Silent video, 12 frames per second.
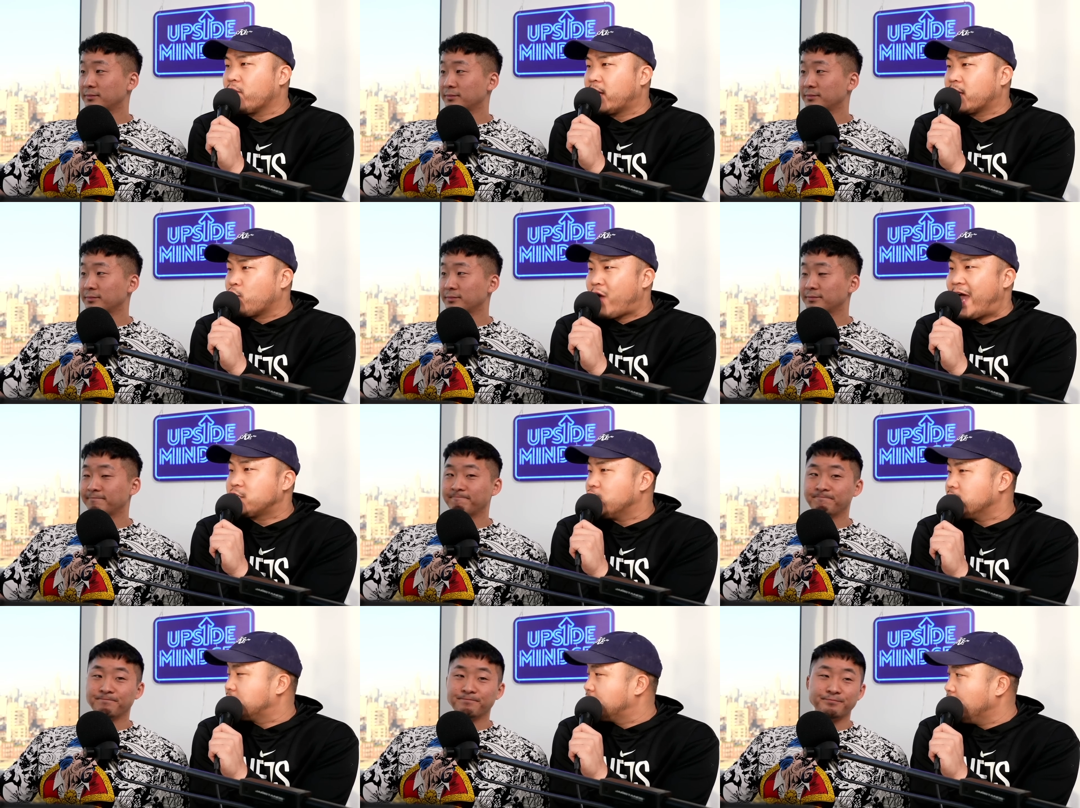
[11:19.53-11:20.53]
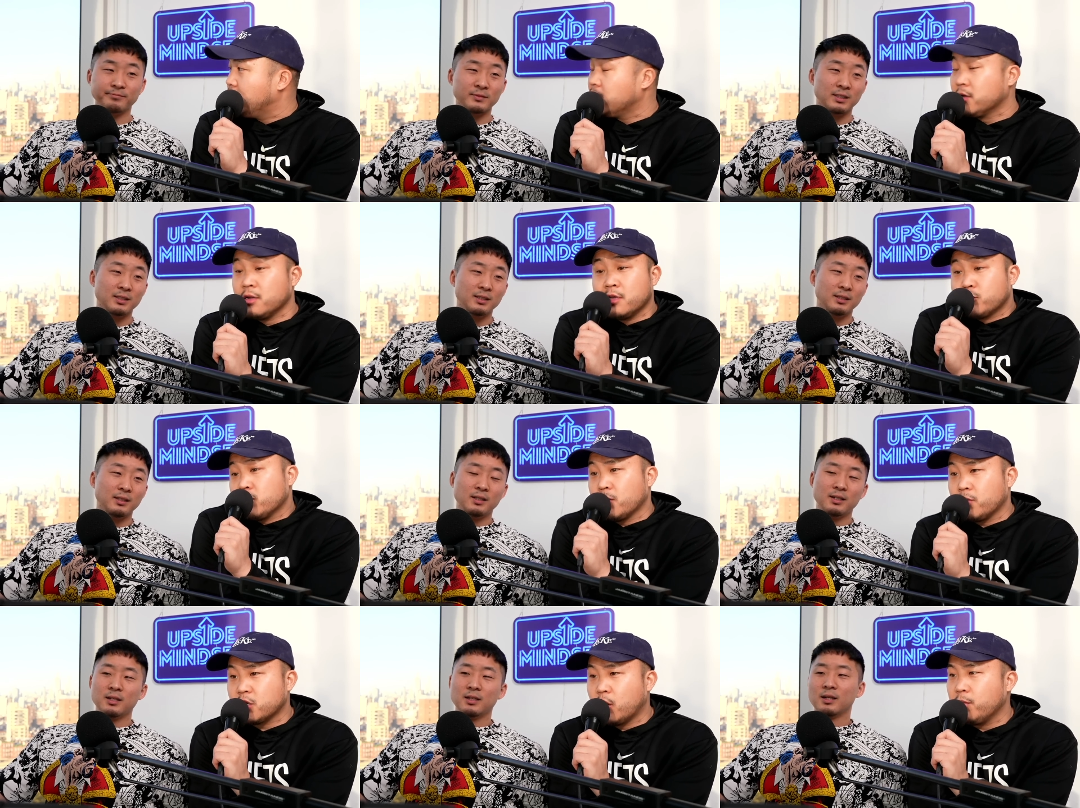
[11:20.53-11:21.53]
Speaker 1: of like a ratchet city. That's what
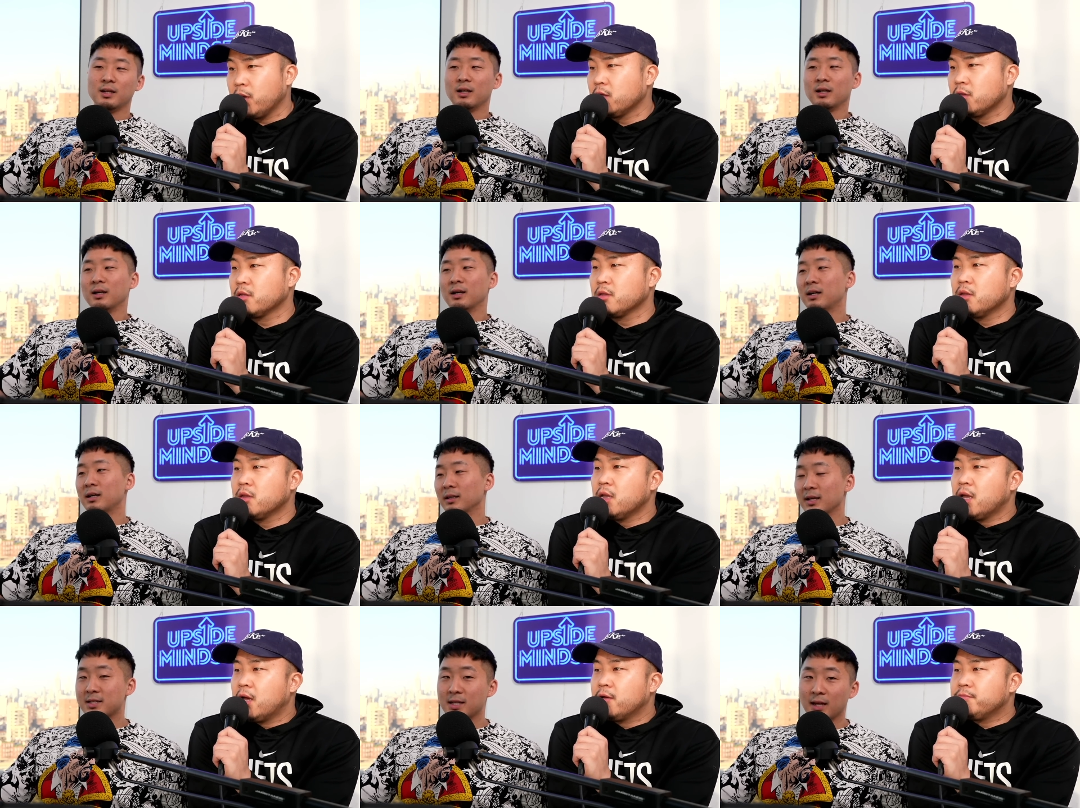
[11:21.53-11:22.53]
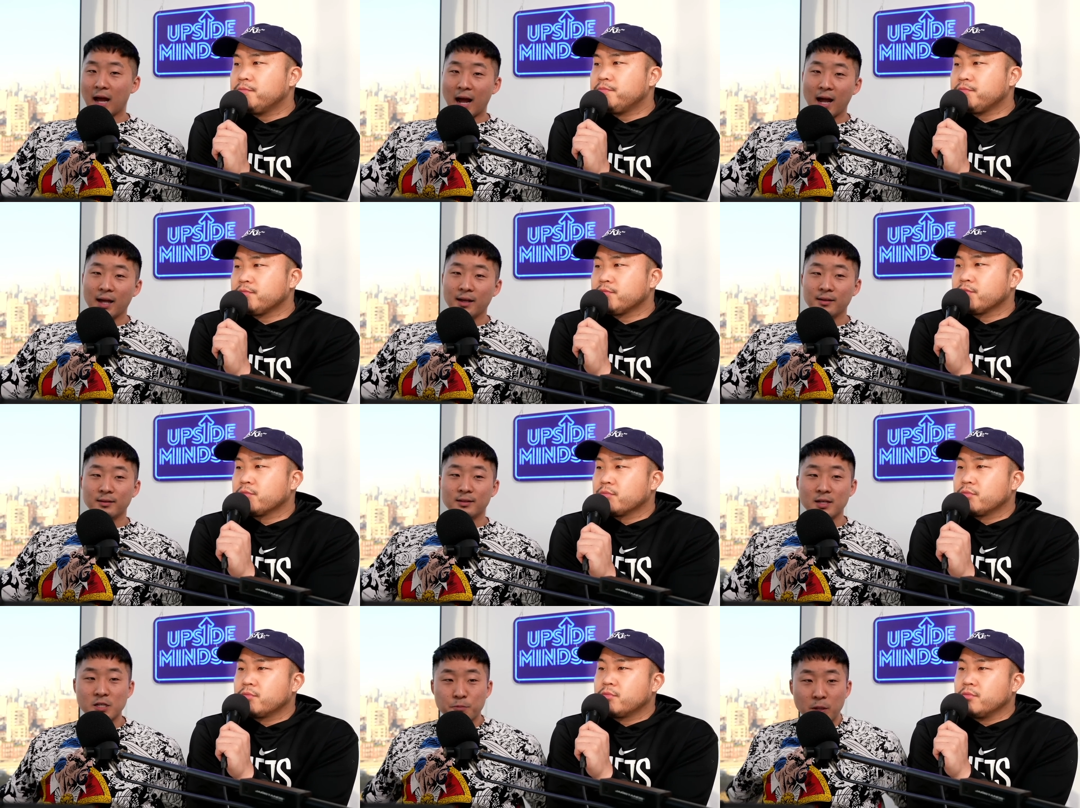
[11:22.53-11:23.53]
someone told me.
Speaker 2: Listen, I
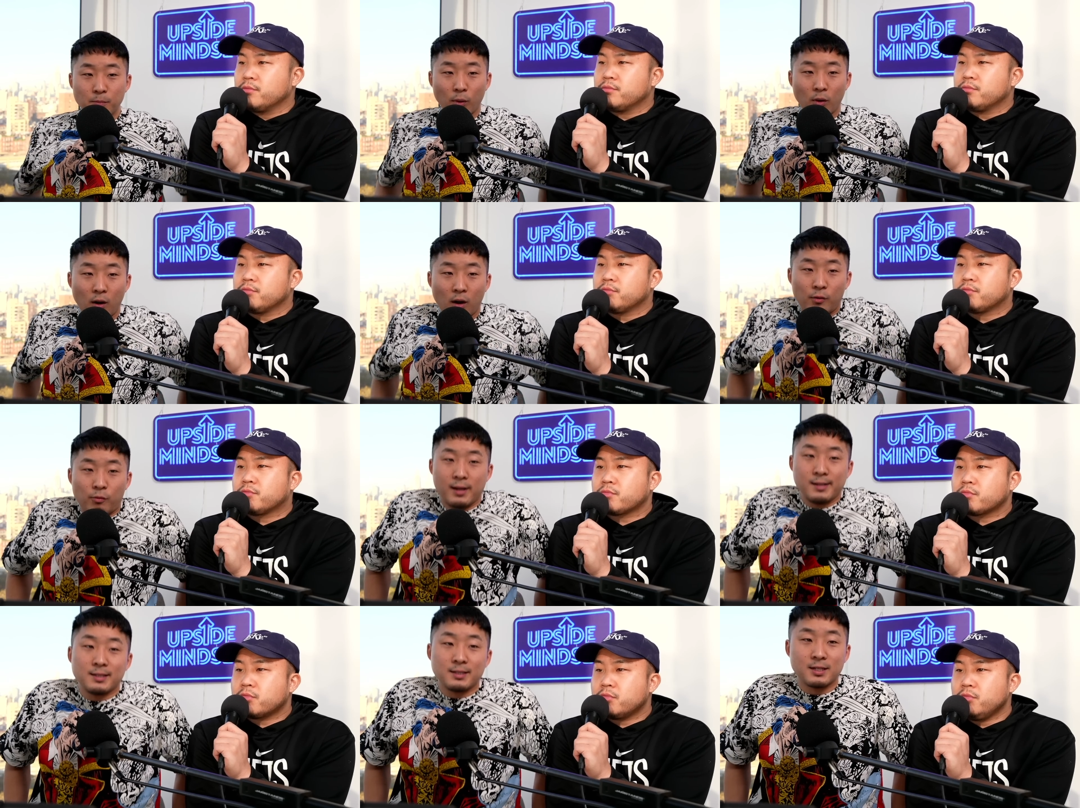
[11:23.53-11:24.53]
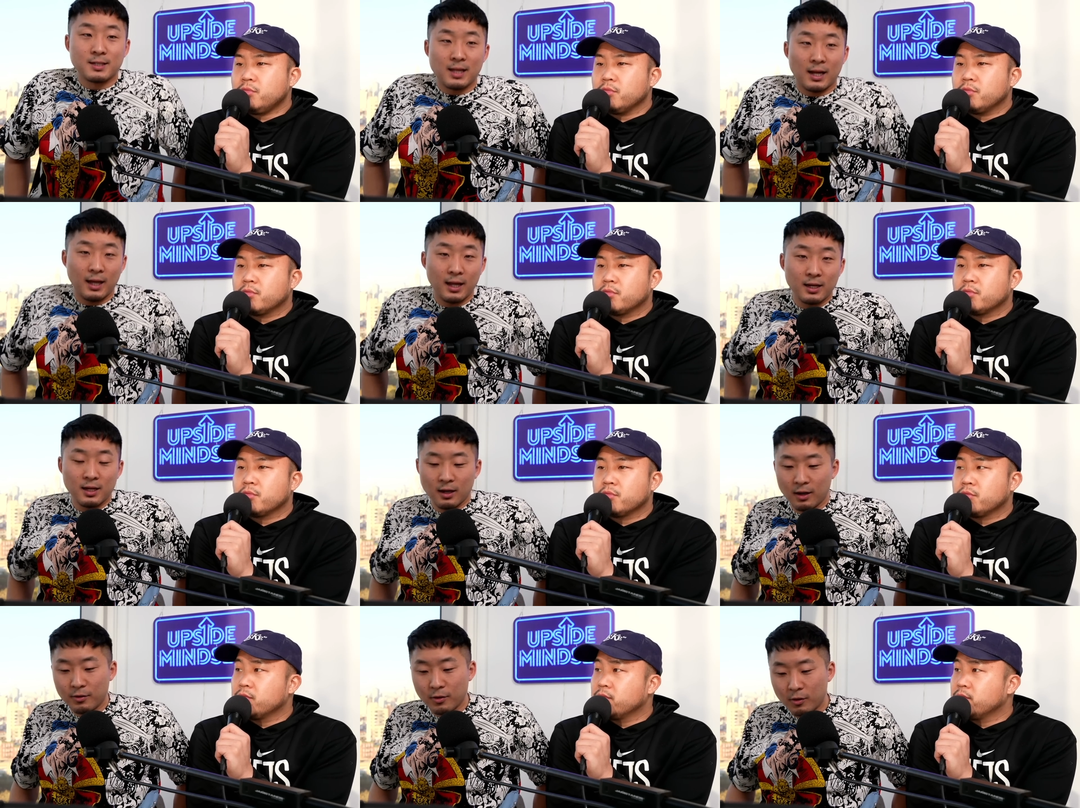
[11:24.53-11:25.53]
these people are racist just like any
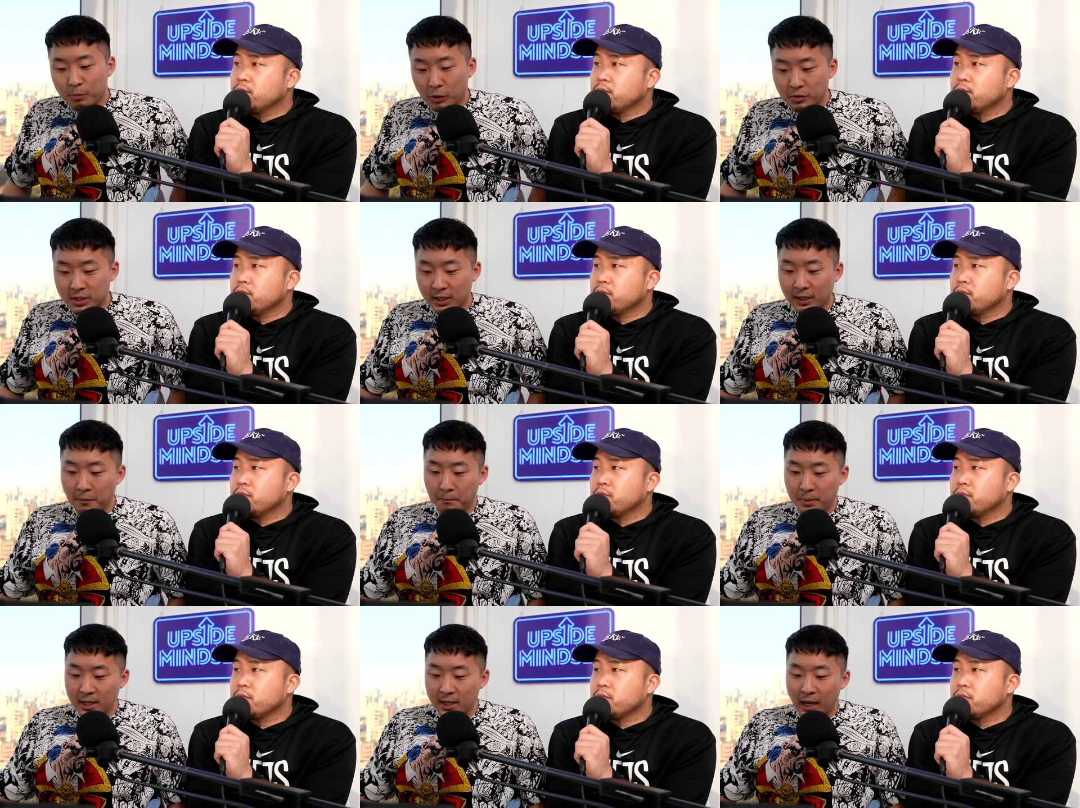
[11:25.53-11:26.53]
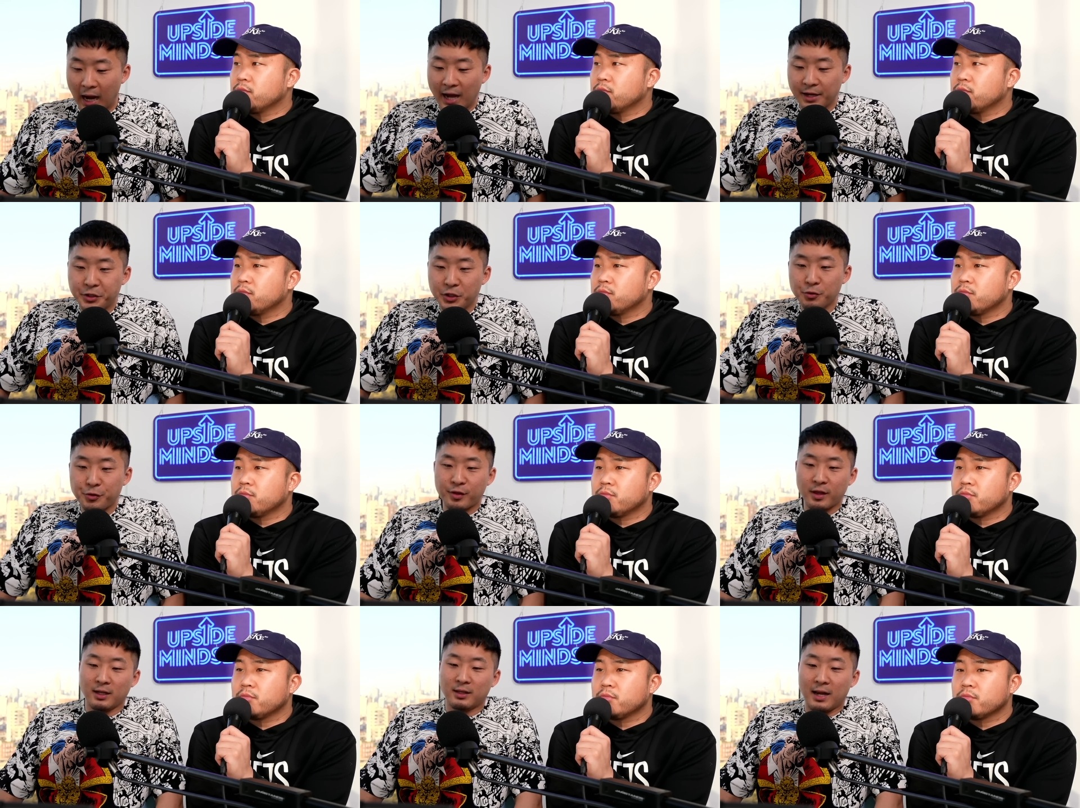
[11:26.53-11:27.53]
other person can be. I do
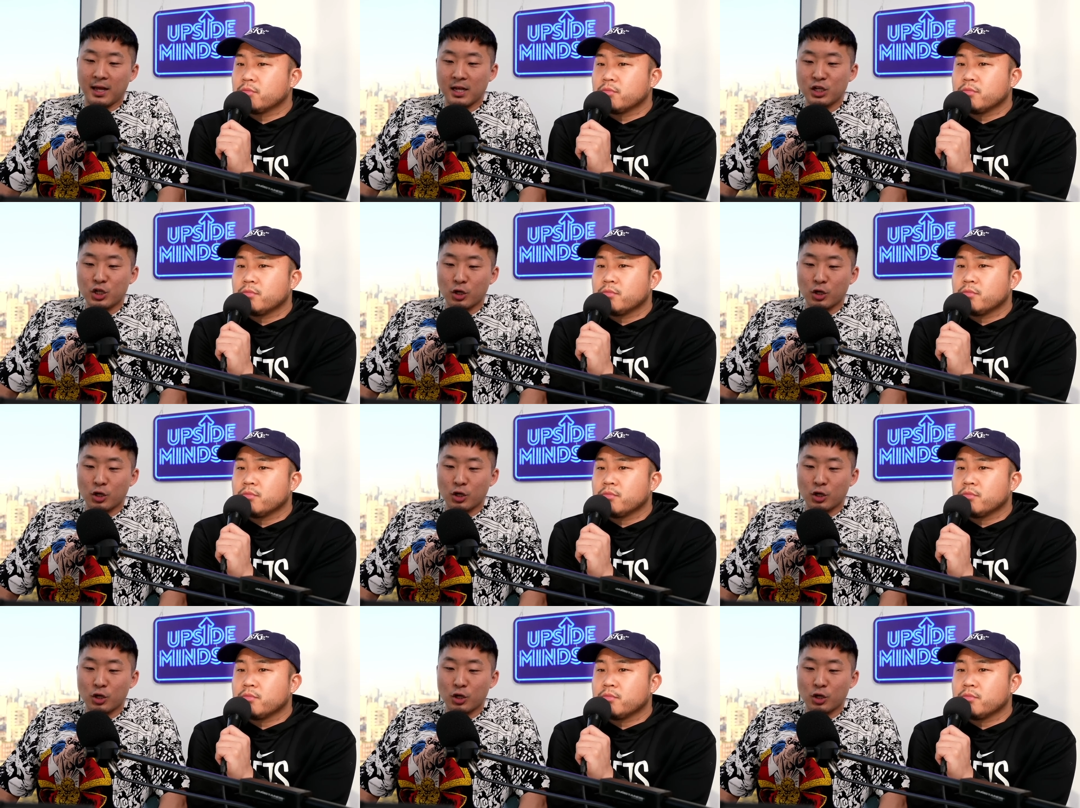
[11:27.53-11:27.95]
think that in